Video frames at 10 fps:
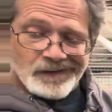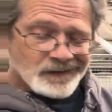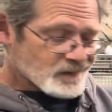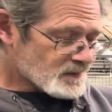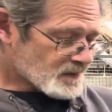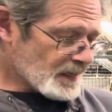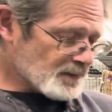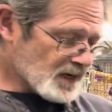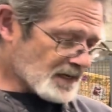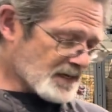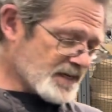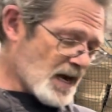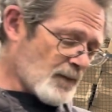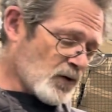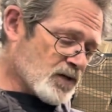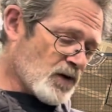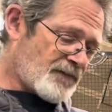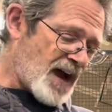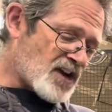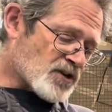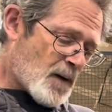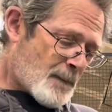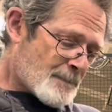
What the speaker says: Seems like the Diablo's a little faster.